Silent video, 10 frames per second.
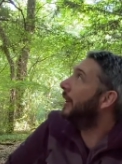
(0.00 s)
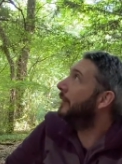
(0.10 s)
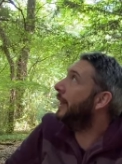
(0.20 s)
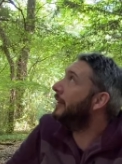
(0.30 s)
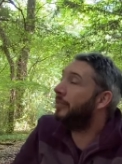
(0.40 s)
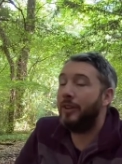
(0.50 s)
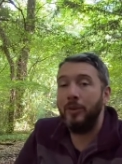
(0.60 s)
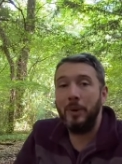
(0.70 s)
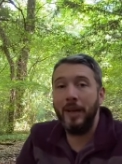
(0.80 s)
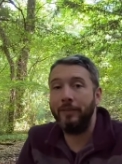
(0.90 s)
There's no
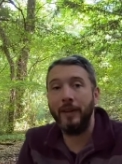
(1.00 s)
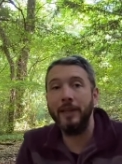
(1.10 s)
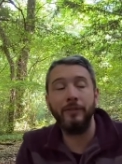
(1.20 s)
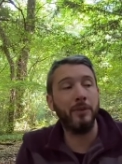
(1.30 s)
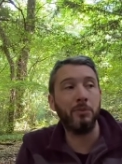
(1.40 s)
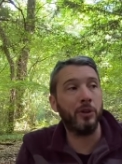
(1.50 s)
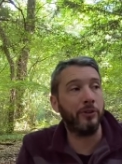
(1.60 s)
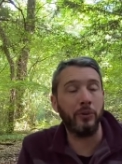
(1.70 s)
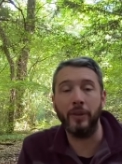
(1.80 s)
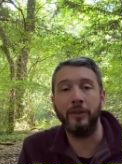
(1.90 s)
way, if I lived in
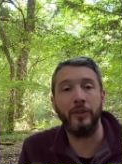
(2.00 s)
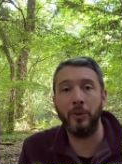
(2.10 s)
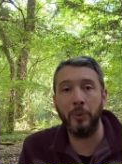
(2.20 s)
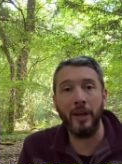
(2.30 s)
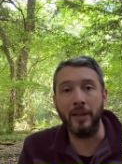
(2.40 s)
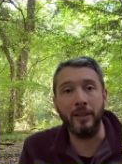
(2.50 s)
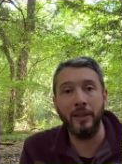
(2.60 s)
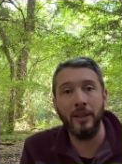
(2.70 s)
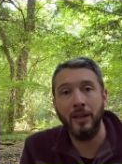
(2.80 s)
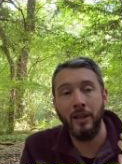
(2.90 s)
Bristol, there's no way
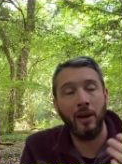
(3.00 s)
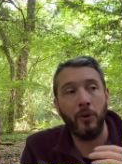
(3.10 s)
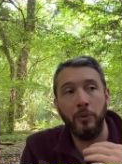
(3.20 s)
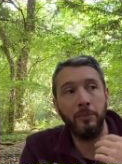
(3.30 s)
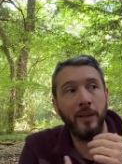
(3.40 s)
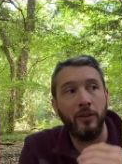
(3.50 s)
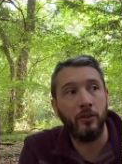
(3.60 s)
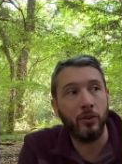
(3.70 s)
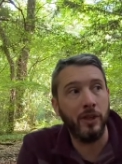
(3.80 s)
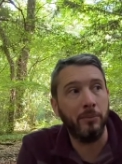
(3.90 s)
I would make a
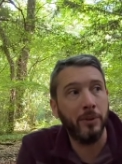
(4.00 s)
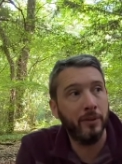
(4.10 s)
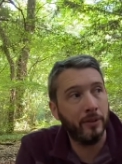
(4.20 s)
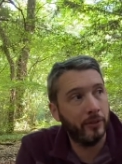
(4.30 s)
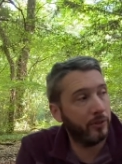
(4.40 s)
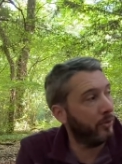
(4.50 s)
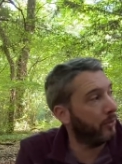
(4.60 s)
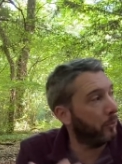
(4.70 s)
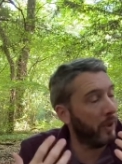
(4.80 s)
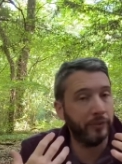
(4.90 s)
trip to
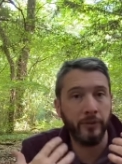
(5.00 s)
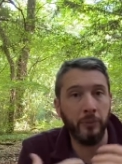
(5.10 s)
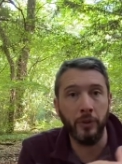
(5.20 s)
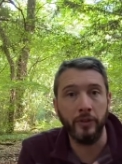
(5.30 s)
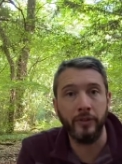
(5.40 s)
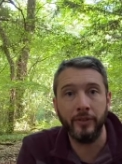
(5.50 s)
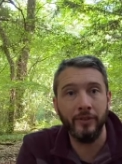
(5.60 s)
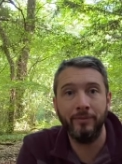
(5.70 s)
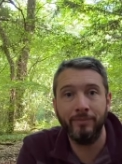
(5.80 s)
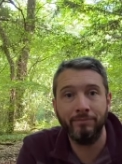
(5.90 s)
Western Woods.
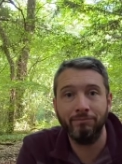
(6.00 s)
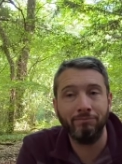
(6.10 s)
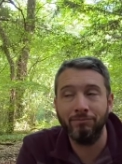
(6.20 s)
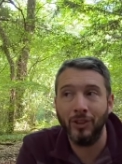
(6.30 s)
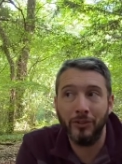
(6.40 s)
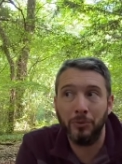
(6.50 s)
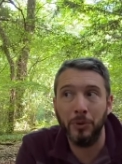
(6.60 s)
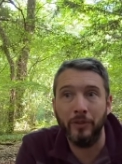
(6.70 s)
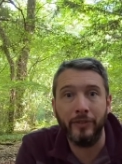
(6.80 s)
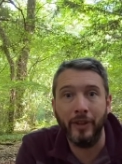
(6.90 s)
I just
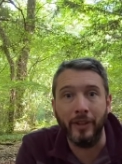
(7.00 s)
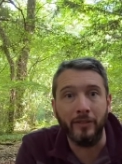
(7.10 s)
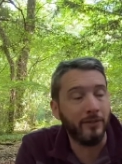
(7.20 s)
wouldn't have done it.